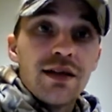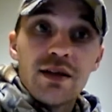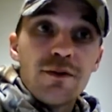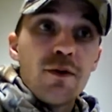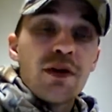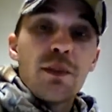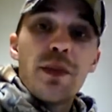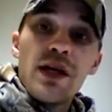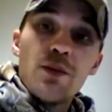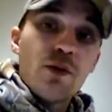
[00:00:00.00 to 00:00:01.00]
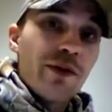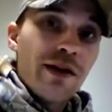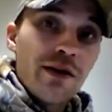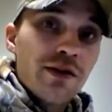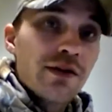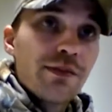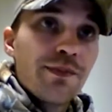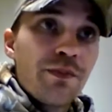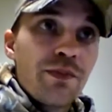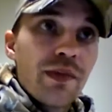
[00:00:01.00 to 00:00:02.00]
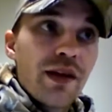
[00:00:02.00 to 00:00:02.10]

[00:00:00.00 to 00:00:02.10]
And so far, the people are awesome.